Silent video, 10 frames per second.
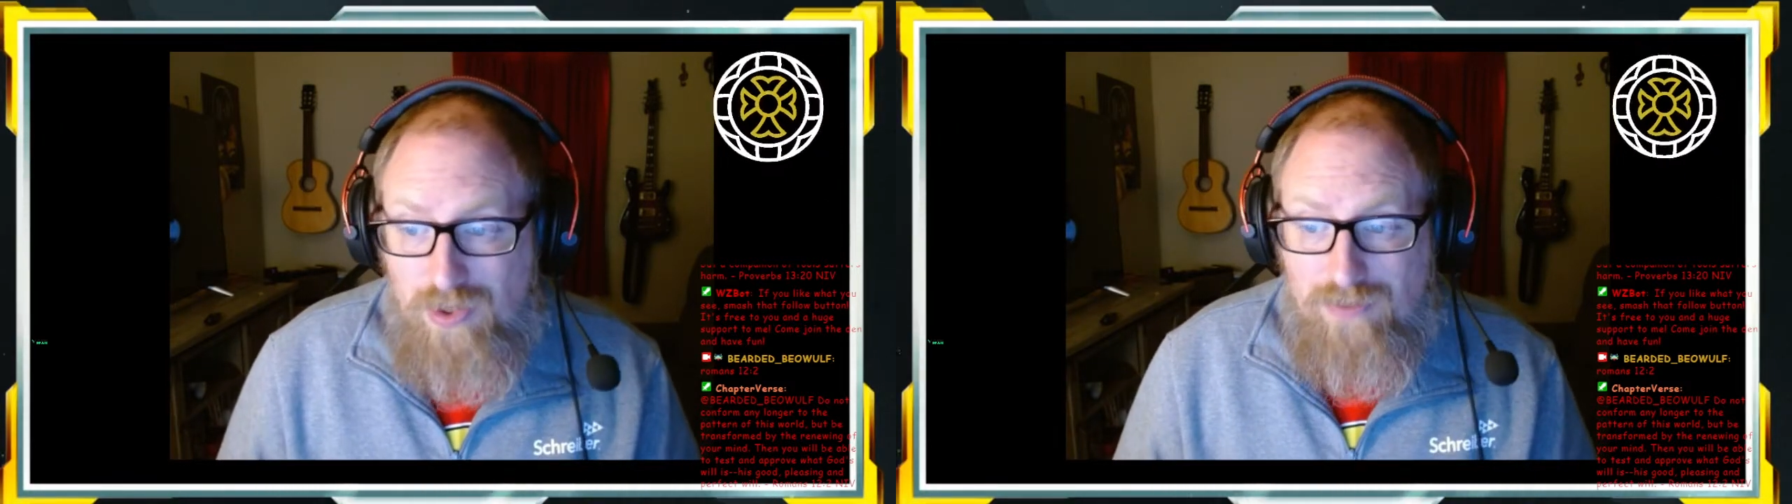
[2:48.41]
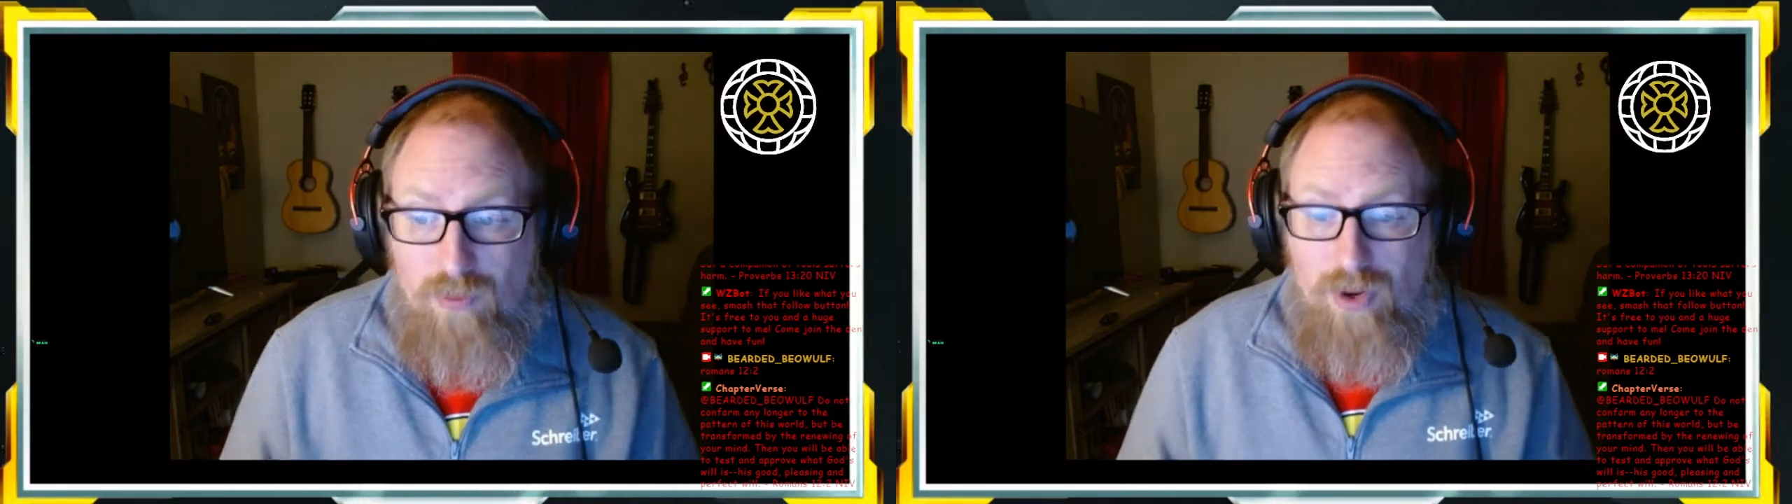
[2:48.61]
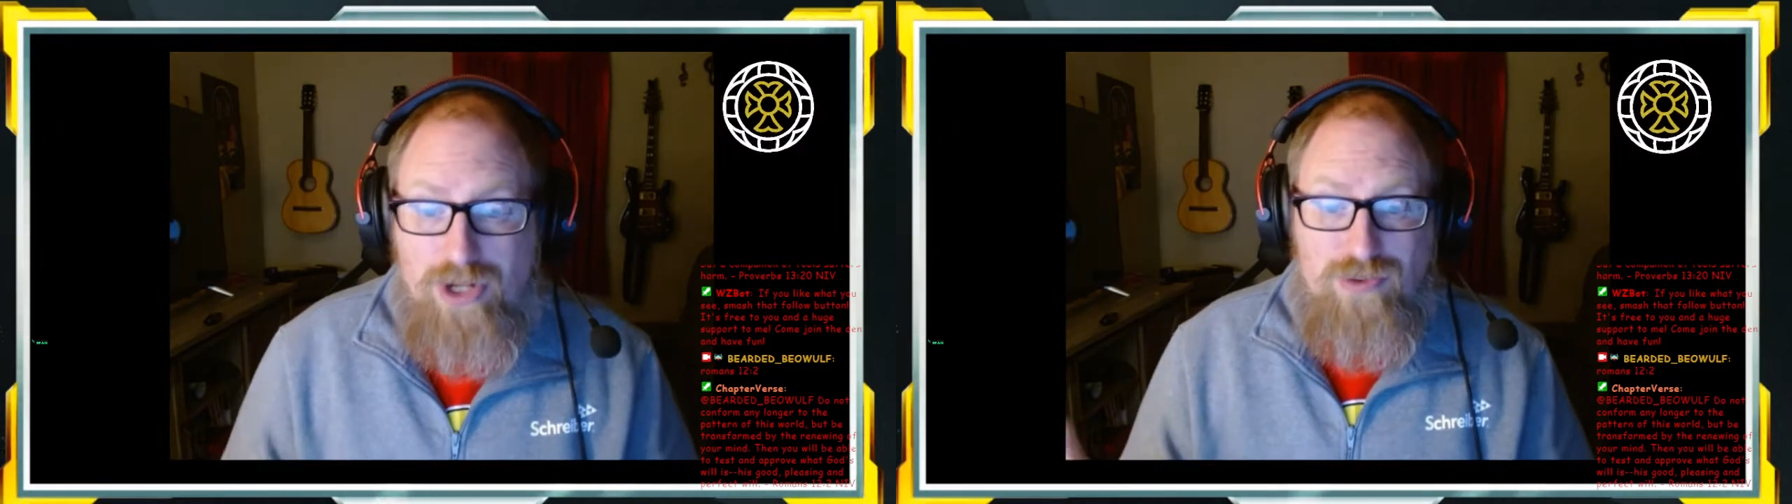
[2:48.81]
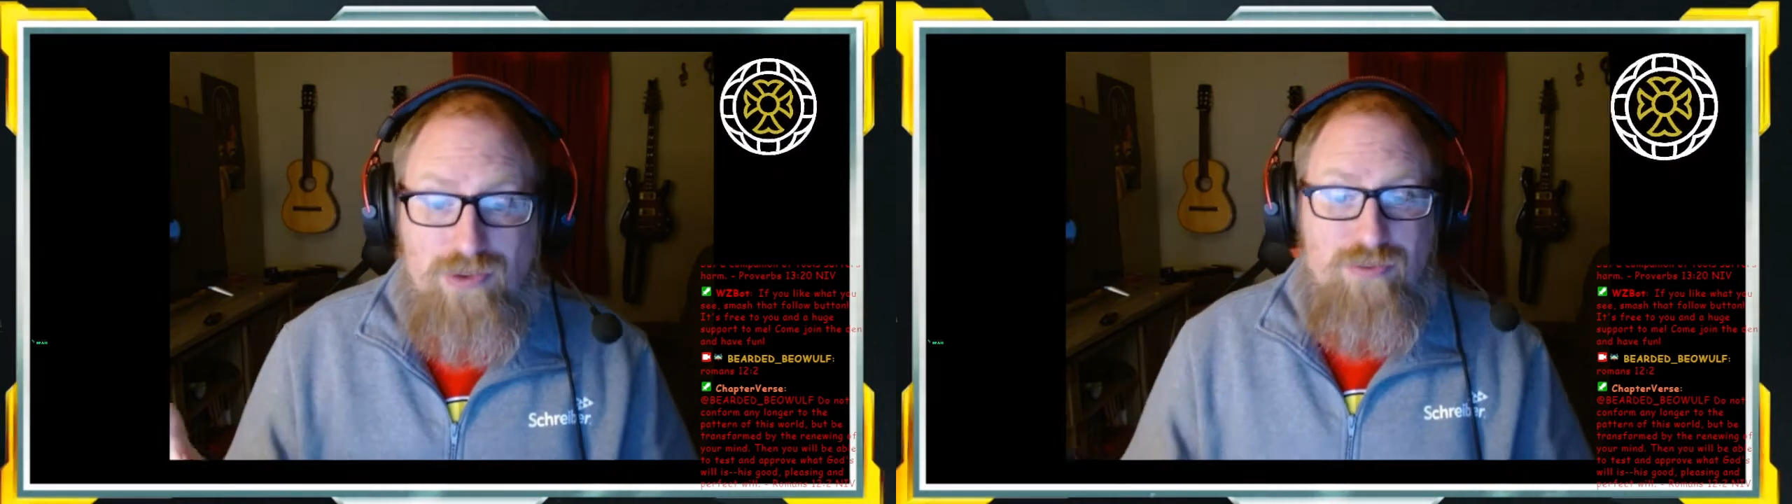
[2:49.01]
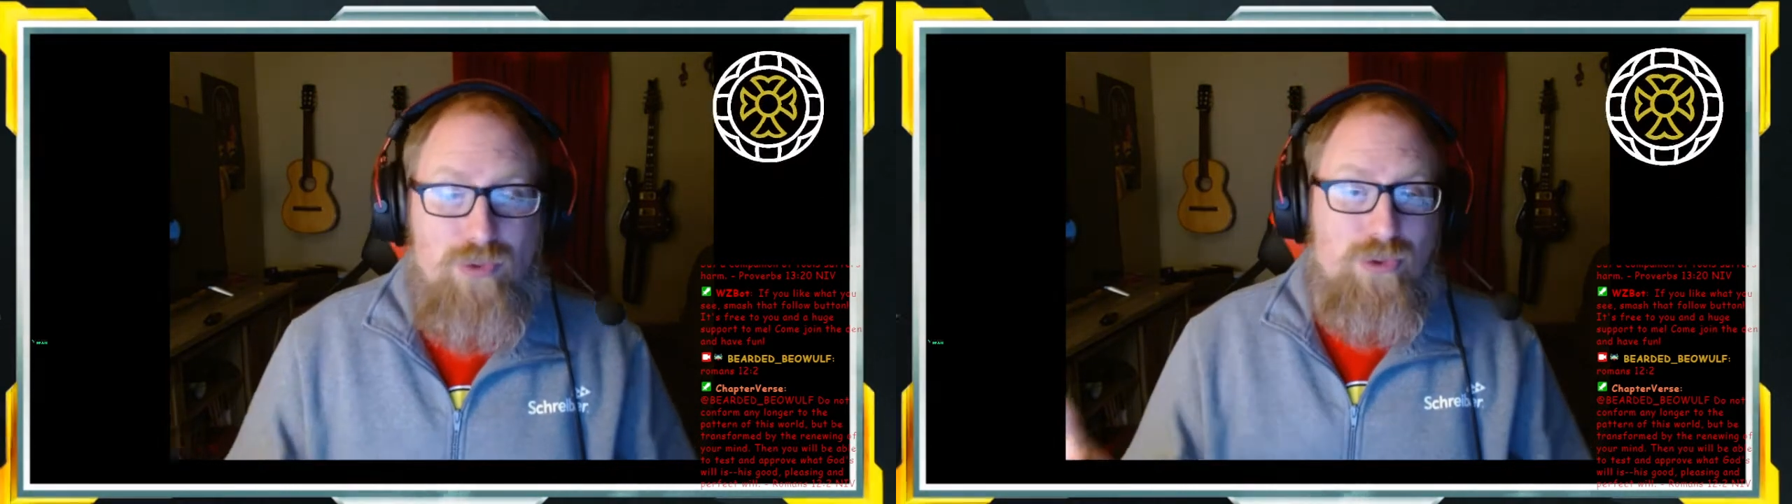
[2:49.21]
Whoever walks
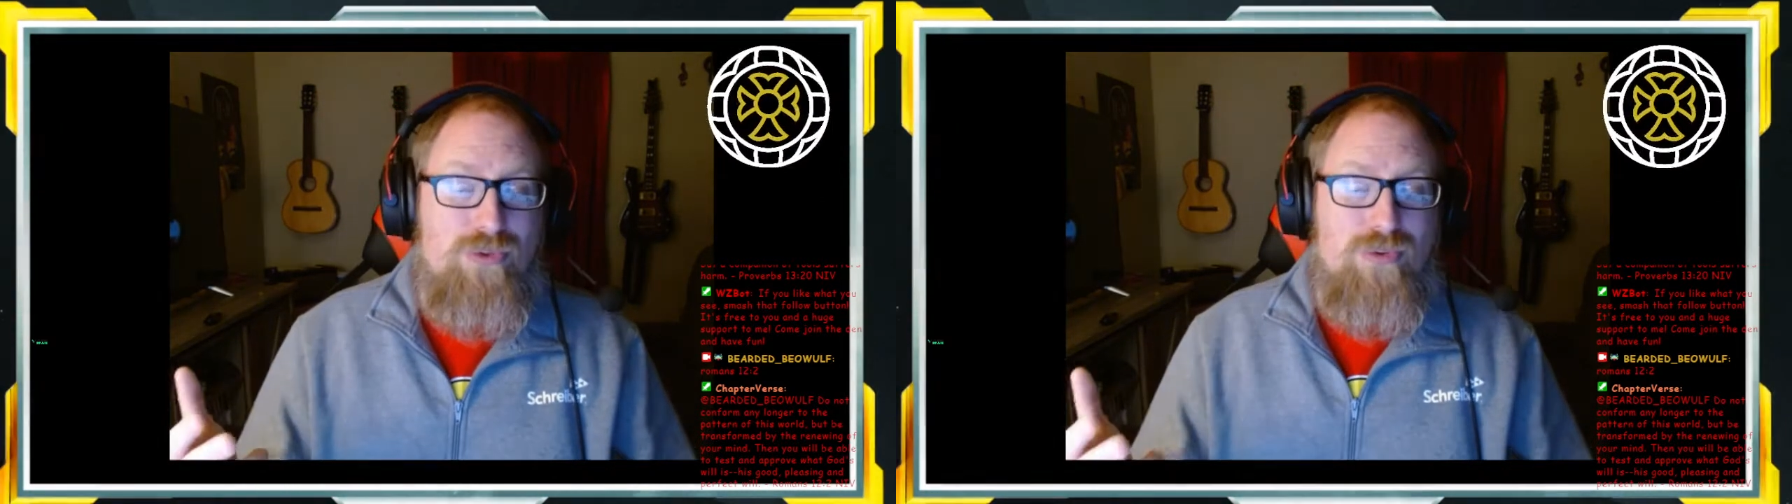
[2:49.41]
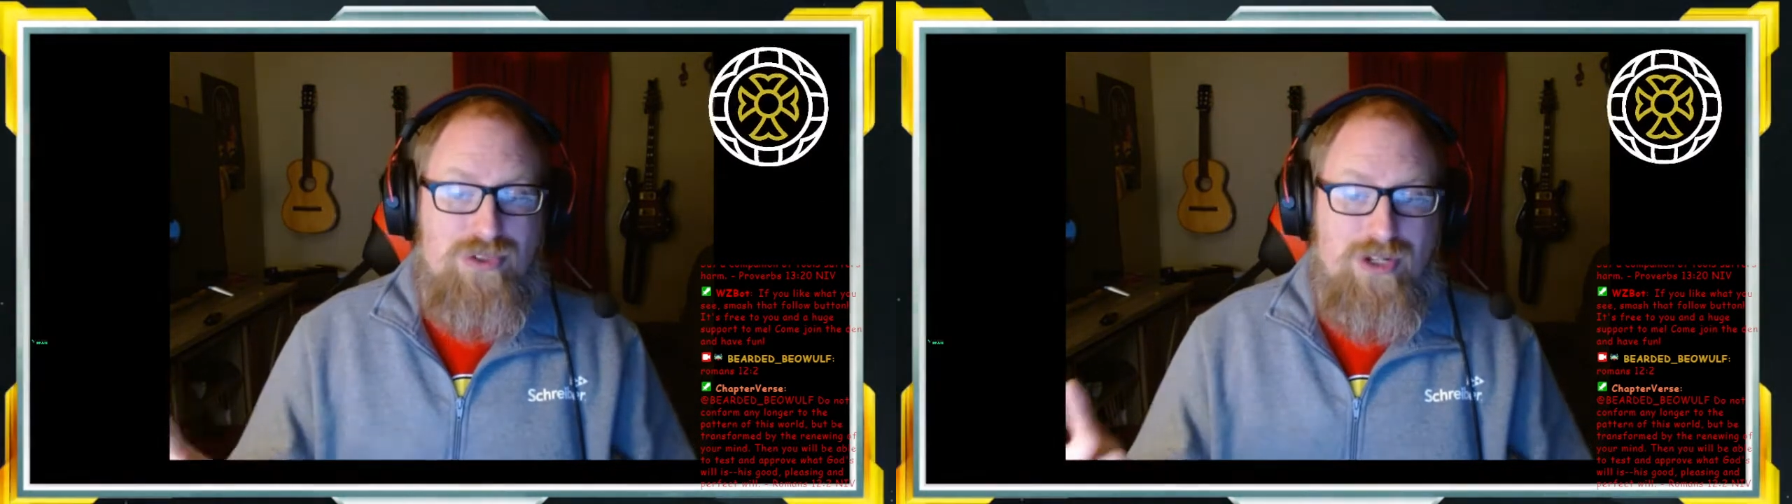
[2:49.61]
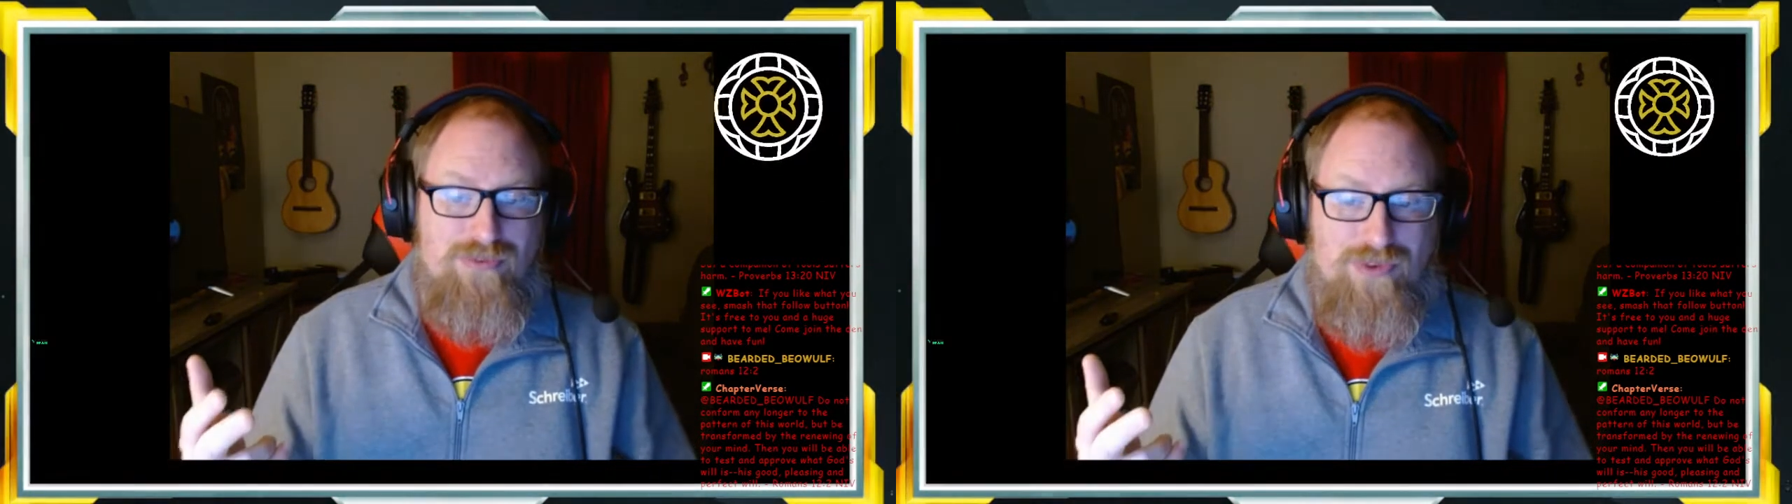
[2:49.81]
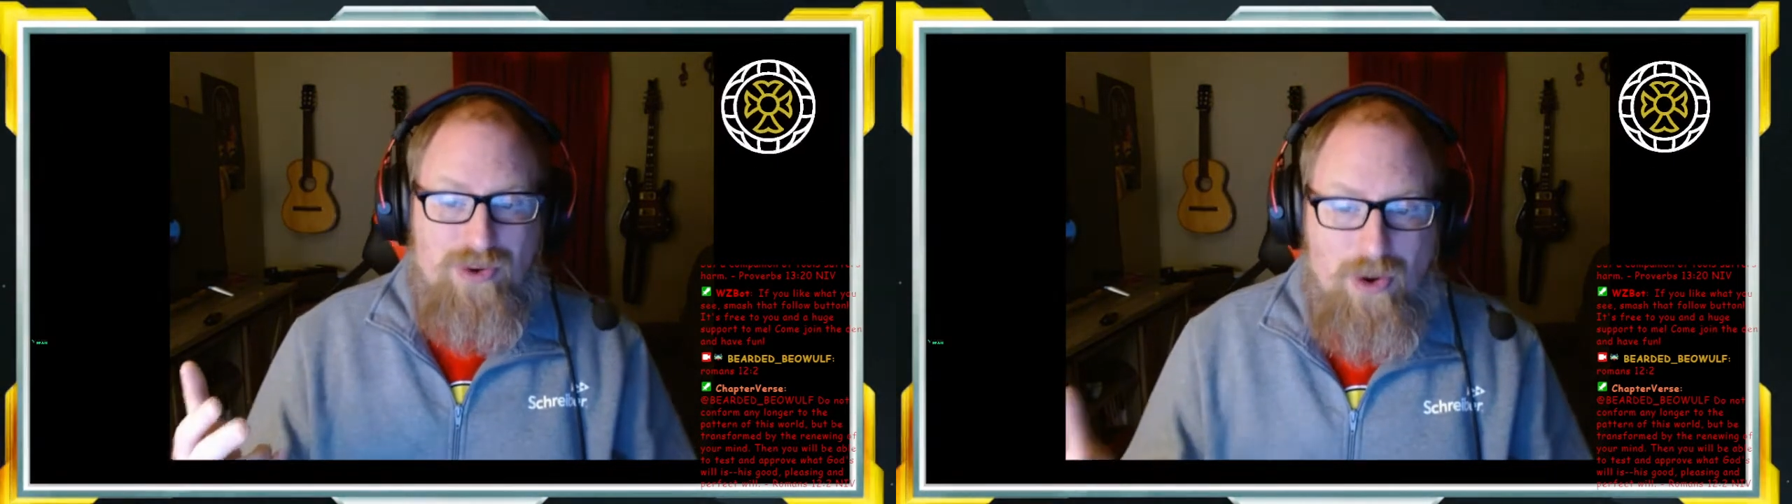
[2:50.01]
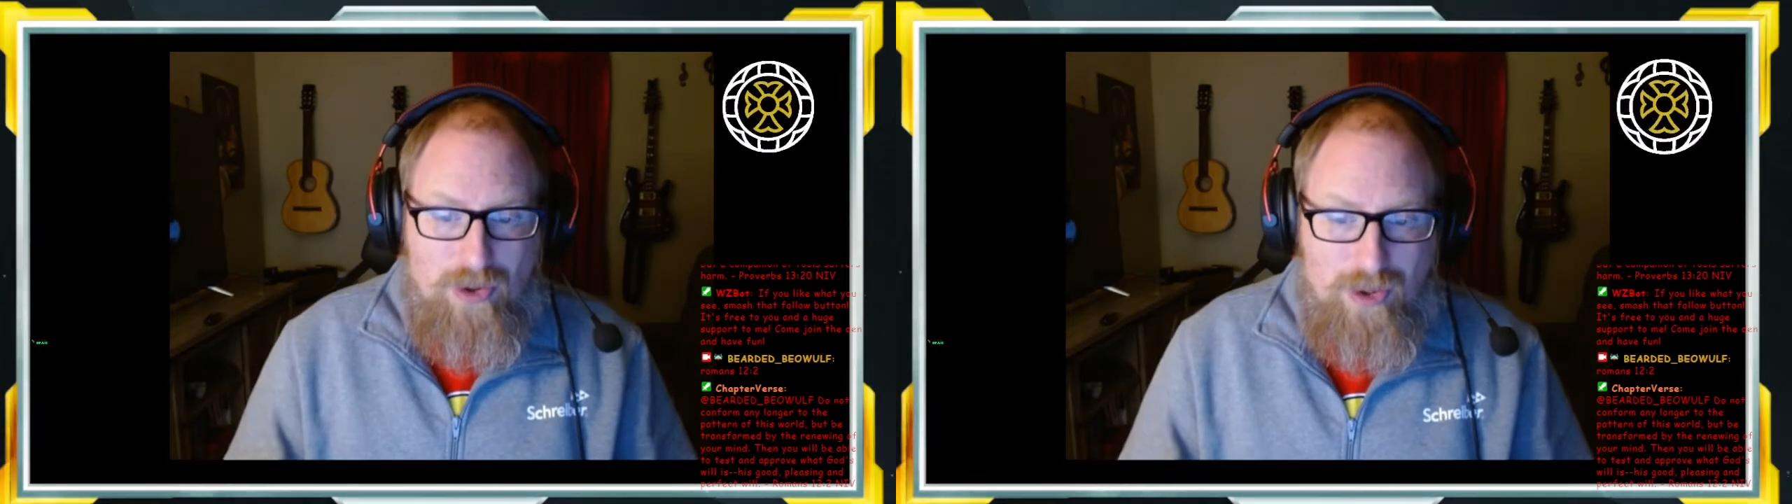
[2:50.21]
with fools will suffer
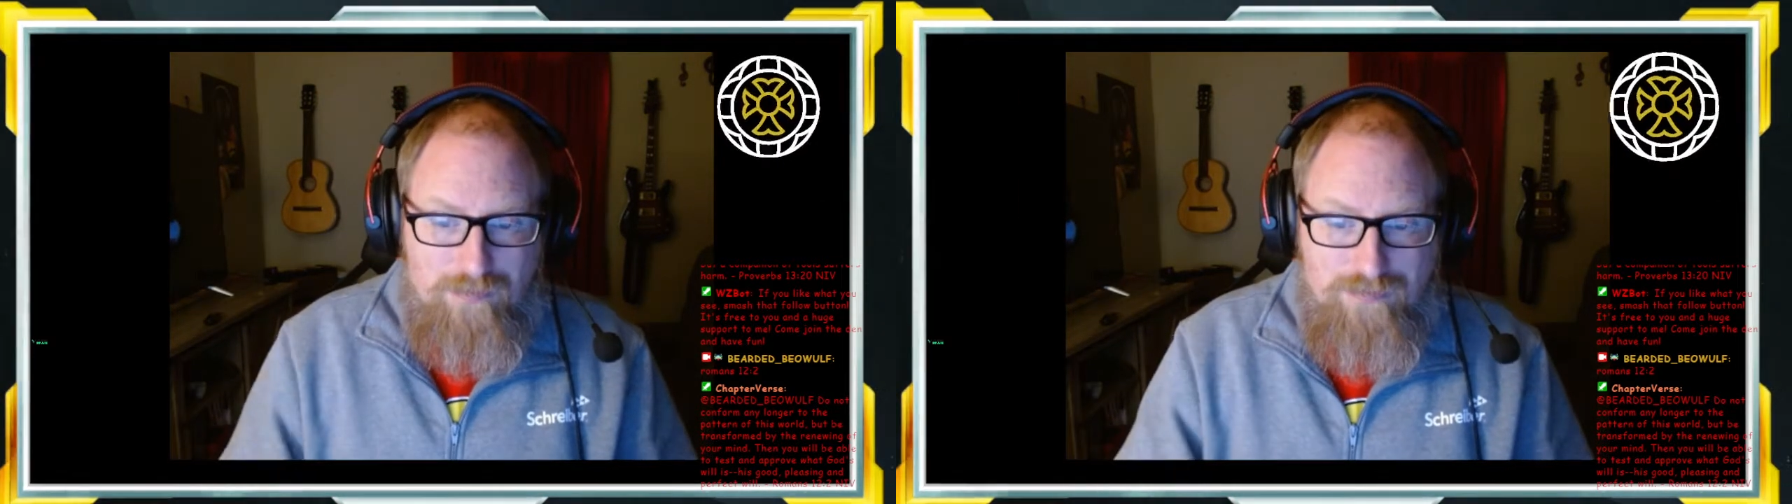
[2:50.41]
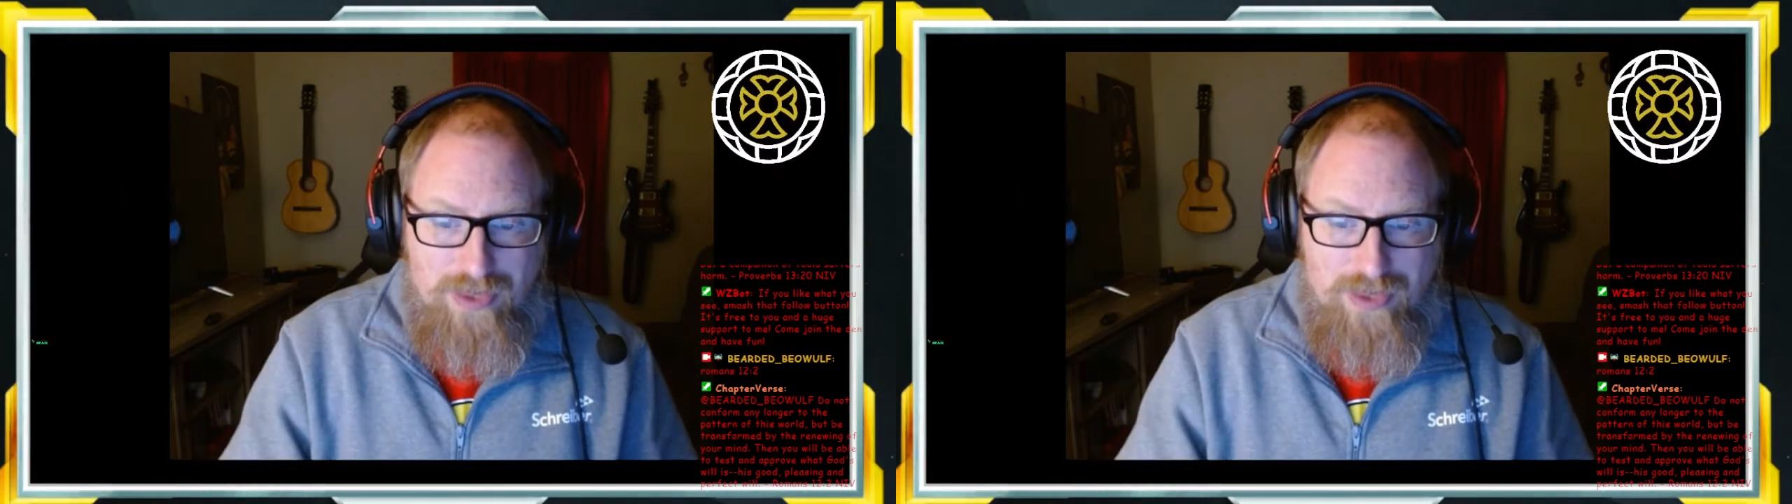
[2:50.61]
harm."